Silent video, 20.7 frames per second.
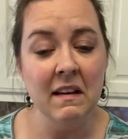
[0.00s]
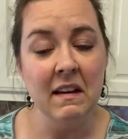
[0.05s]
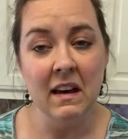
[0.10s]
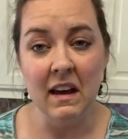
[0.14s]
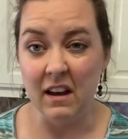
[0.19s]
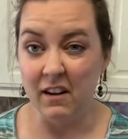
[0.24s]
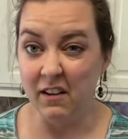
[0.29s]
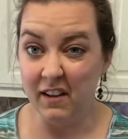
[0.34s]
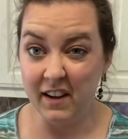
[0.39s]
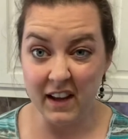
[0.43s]
I
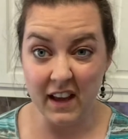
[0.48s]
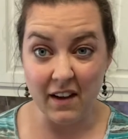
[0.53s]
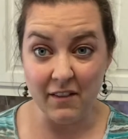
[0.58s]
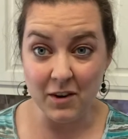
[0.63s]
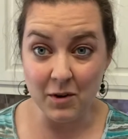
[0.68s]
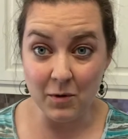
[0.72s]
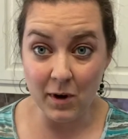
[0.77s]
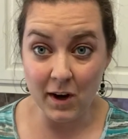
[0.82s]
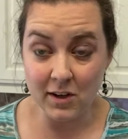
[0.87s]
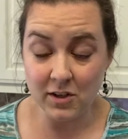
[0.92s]
don't like having to
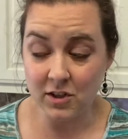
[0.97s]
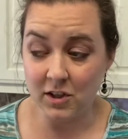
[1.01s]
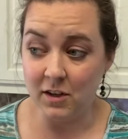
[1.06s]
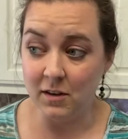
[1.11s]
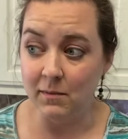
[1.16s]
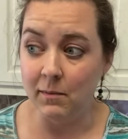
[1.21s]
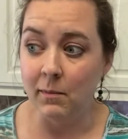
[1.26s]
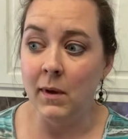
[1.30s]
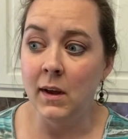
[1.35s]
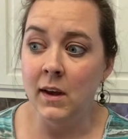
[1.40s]
wash
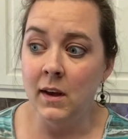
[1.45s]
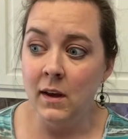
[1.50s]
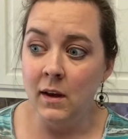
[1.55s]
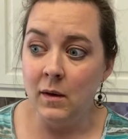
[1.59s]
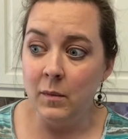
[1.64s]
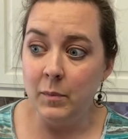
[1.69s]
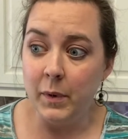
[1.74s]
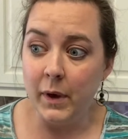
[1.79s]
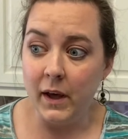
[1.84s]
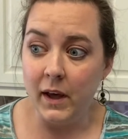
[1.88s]
them,
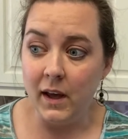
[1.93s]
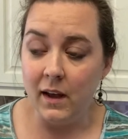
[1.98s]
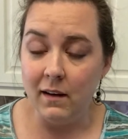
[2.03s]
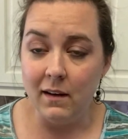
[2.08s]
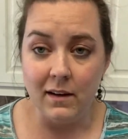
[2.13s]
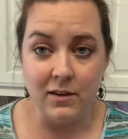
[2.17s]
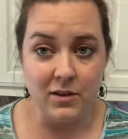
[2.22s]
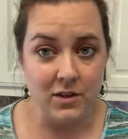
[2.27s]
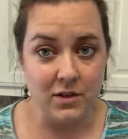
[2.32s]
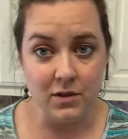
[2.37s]
but I
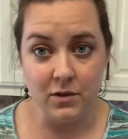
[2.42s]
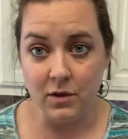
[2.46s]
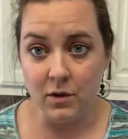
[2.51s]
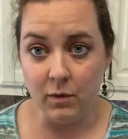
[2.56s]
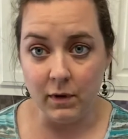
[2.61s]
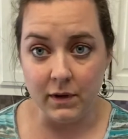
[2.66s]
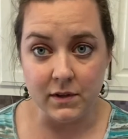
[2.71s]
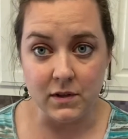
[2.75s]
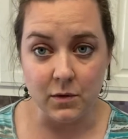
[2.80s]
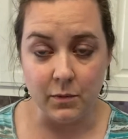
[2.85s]
just do it
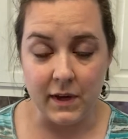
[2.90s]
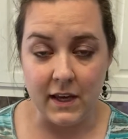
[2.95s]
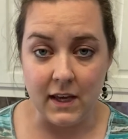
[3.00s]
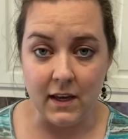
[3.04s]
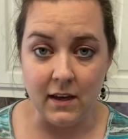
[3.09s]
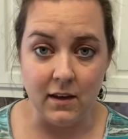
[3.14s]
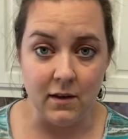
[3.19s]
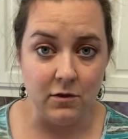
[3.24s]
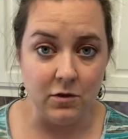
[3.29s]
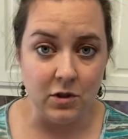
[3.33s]
once a
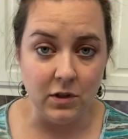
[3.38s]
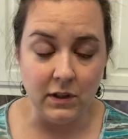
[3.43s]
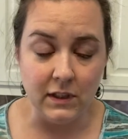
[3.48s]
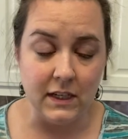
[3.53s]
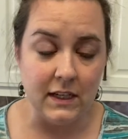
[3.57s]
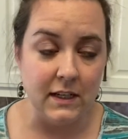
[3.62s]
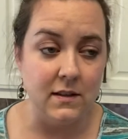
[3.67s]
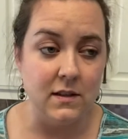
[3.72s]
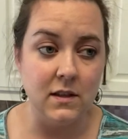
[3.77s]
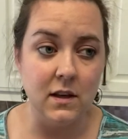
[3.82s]
week usually,
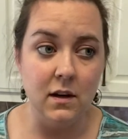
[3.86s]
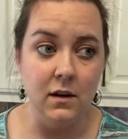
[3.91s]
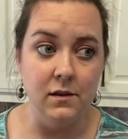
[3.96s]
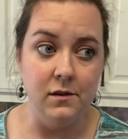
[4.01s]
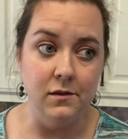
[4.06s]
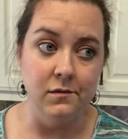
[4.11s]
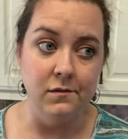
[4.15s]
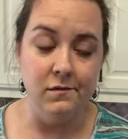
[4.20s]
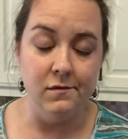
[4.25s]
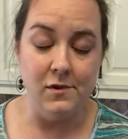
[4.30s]

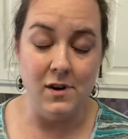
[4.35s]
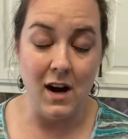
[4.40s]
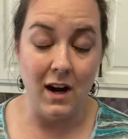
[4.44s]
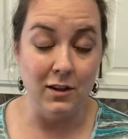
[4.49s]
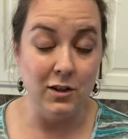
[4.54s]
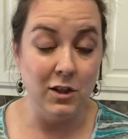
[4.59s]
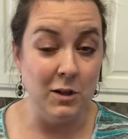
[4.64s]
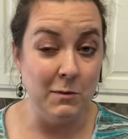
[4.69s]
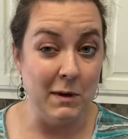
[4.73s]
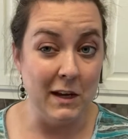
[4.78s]
so not
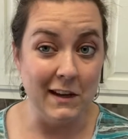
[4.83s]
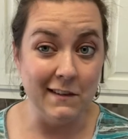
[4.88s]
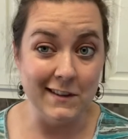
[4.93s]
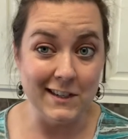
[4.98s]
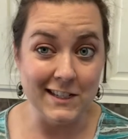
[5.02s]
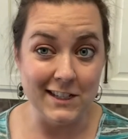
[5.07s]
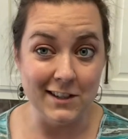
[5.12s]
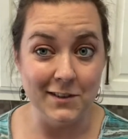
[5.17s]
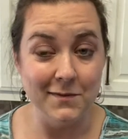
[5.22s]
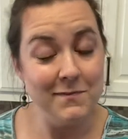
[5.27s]
too big of a
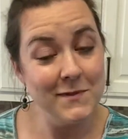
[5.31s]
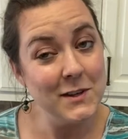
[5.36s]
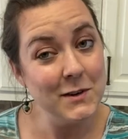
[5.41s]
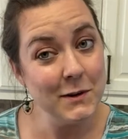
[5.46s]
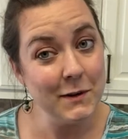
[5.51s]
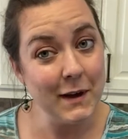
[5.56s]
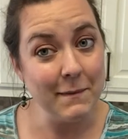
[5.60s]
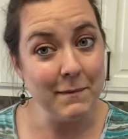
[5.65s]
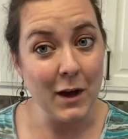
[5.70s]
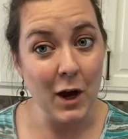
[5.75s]
deal. So
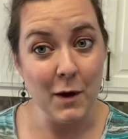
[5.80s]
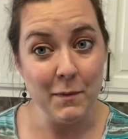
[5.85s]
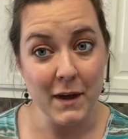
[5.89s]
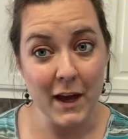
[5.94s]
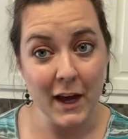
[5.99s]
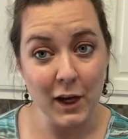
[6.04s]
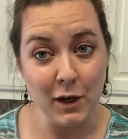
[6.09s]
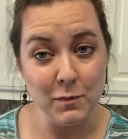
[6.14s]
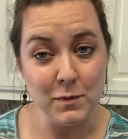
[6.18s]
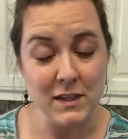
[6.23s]
anyway, I hope that
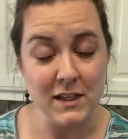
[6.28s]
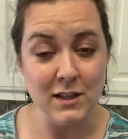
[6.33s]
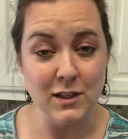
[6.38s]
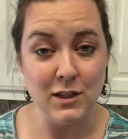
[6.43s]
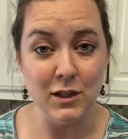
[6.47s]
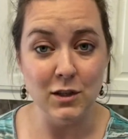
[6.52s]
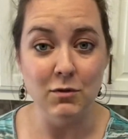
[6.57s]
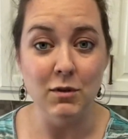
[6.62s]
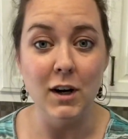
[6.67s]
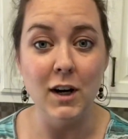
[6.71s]
helps if
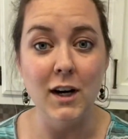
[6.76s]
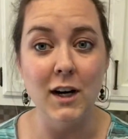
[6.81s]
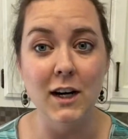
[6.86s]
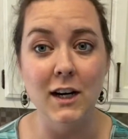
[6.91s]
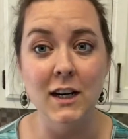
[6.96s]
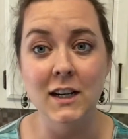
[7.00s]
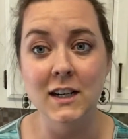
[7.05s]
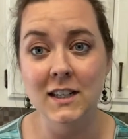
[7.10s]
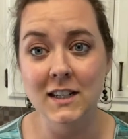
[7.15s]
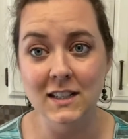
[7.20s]
you
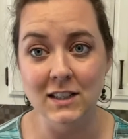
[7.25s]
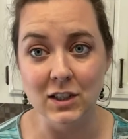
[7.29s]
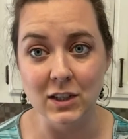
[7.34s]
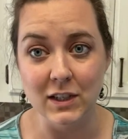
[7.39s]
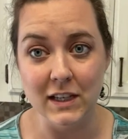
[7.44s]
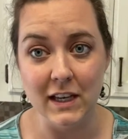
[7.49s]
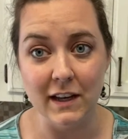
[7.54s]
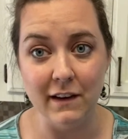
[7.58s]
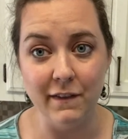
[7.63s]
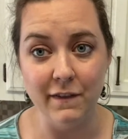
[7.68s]
are
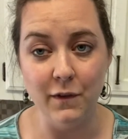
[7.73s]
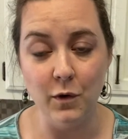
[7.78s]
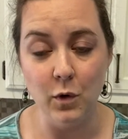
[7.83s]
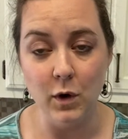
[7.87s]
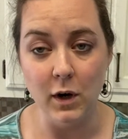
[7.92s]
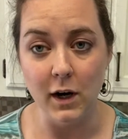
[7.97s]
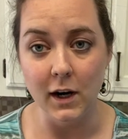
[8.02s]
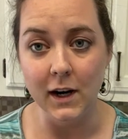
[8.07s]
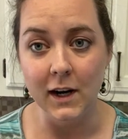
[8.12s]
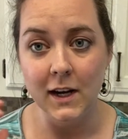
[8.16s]
looking
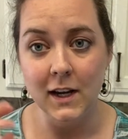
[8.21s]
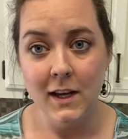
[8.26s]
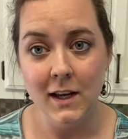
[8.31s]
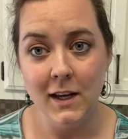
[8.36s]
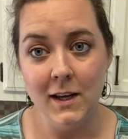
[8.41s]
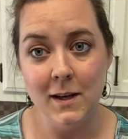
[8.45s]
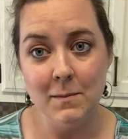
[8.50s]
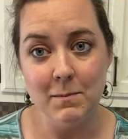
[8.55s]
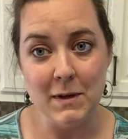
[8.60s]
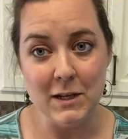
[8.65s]
for
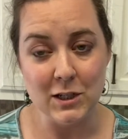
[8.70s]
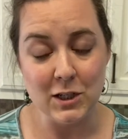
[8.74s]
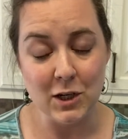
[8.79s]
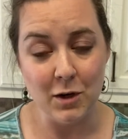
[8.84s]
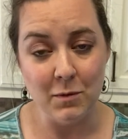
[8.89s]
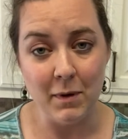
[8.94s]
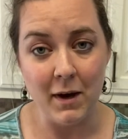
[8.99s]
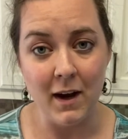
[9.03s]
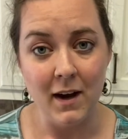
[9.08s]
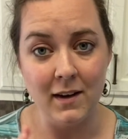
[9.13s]
bento
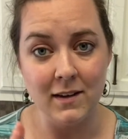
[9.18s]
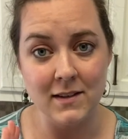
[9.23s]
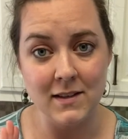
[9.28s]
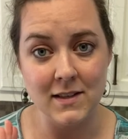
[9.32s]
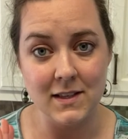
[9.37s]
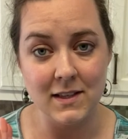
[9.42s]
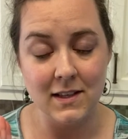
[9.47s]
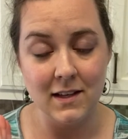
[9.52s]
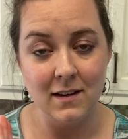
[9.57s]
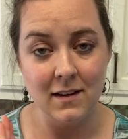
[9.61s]

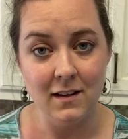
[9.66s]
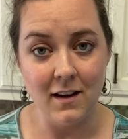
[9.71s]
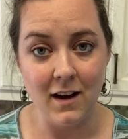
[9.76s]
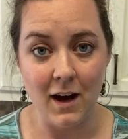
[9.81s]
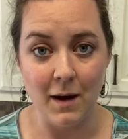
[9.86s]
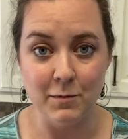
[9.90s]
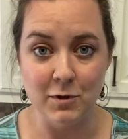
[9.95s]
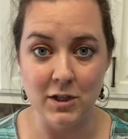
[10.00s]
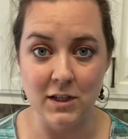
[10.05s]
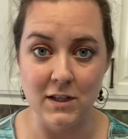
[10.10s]
box
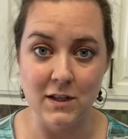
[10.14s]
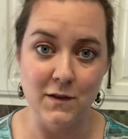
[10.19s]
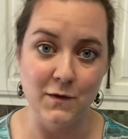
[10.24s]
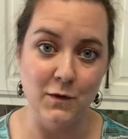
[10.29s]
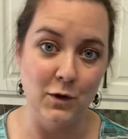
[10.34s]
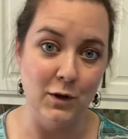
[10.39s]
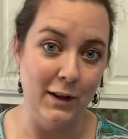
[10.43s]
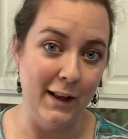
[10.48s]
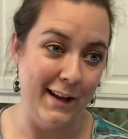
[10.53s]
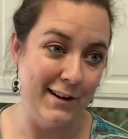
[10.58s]
options
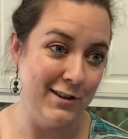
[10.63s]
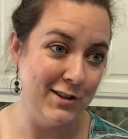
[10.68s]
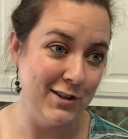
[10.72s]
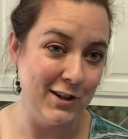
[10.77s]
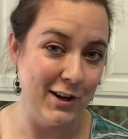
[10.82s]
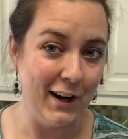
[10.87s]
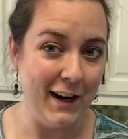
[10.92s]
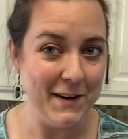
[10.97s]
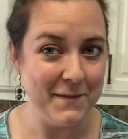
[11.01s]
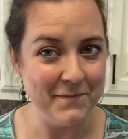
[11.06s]
for lunch. All
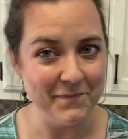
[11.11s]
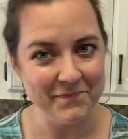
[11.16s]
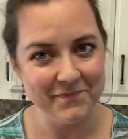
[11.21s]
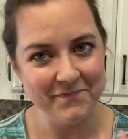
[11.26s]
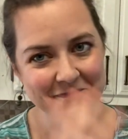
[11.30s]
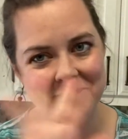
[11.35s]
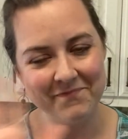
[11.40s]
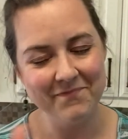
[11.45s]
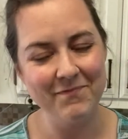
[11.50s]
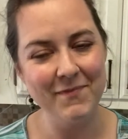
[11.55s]
right,
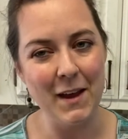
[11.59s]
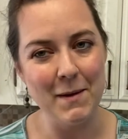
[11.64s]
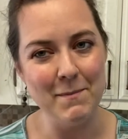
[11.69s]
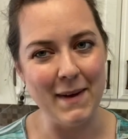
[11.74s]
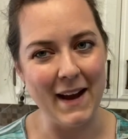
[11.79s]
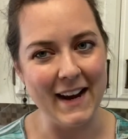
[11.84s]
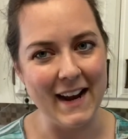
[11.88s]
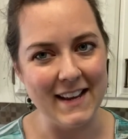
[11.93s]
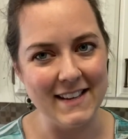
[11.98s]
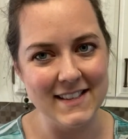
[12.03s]

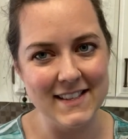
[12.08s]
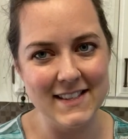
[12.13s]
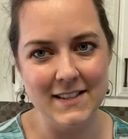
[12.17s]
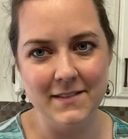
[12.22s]
bye guys.